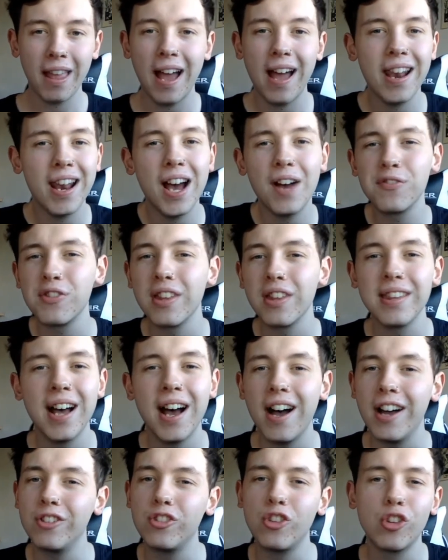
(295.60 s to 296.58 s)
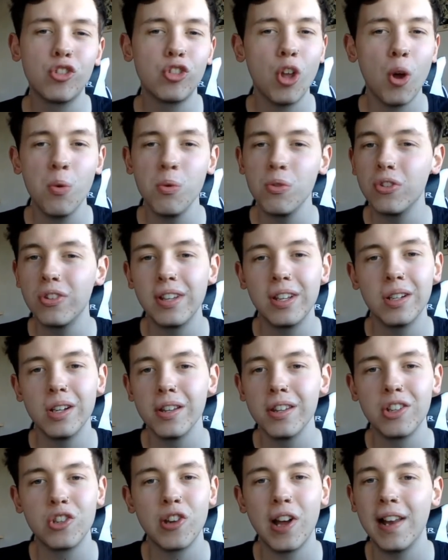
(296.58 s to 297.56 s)
And after that, I just don't see
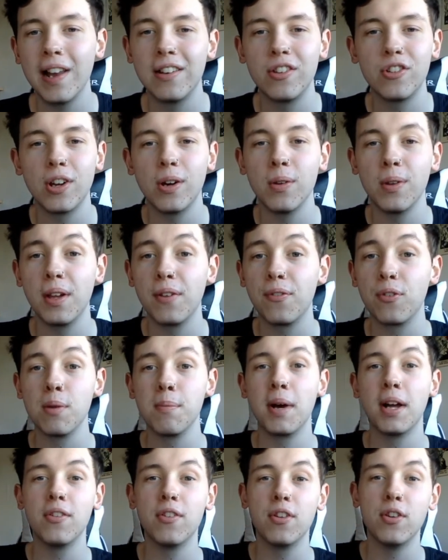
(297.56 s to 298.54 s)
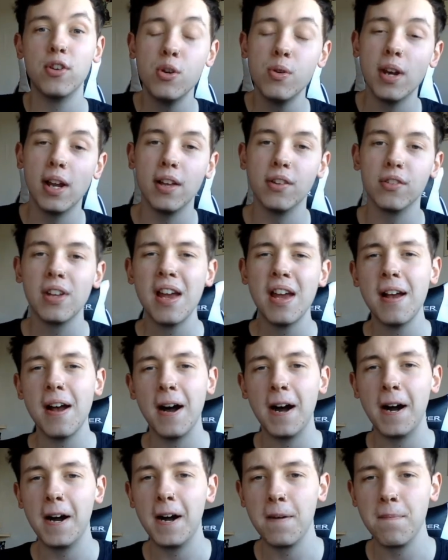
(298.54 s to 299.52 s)
another challenge out there for Amanda Nunes.
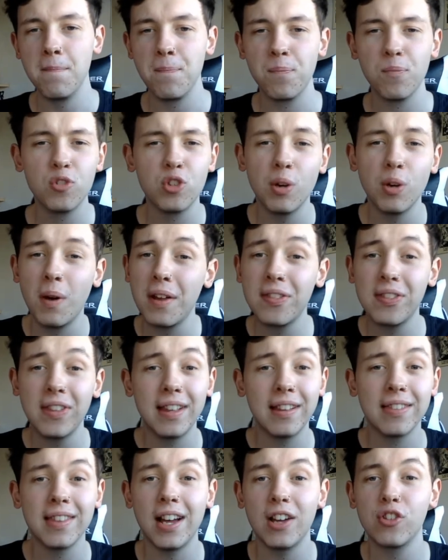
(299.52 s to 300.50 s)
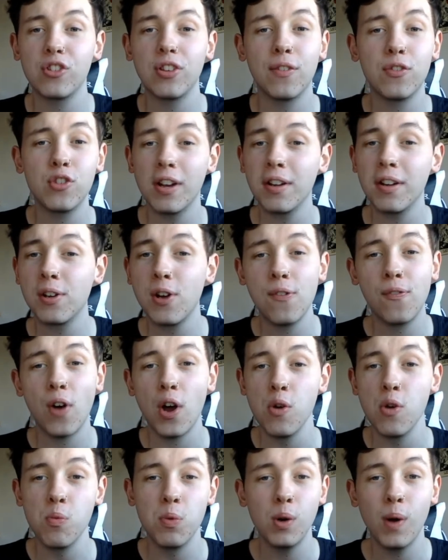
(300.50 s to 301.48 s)
So I think that Shevchenko
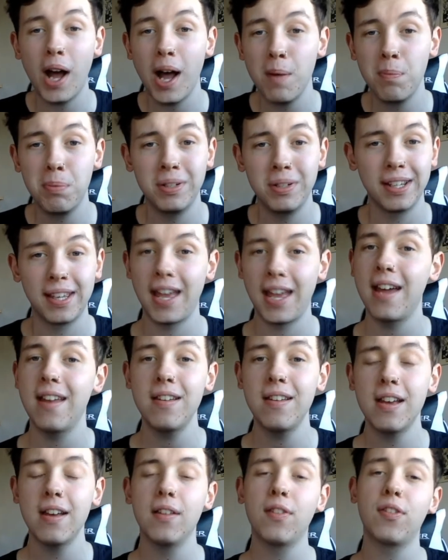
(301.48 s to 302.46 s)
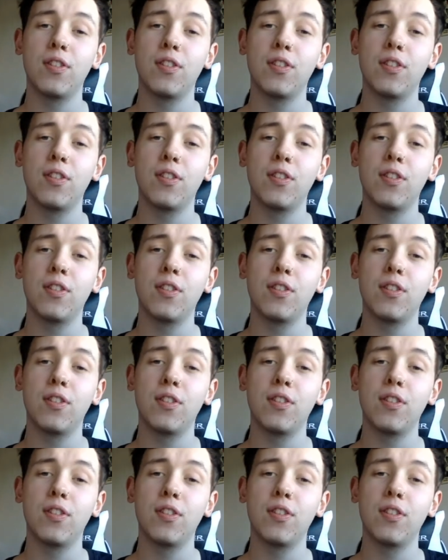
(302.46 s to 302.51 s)
fight will happen again.